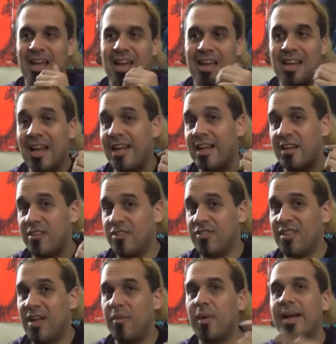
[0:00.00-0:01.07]
and I can
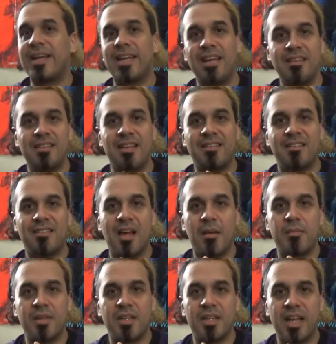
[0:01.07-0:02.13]
understand why kids at the
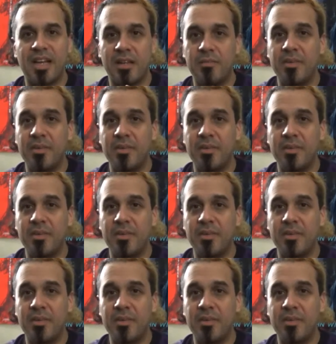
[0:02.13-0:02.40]
time didn't like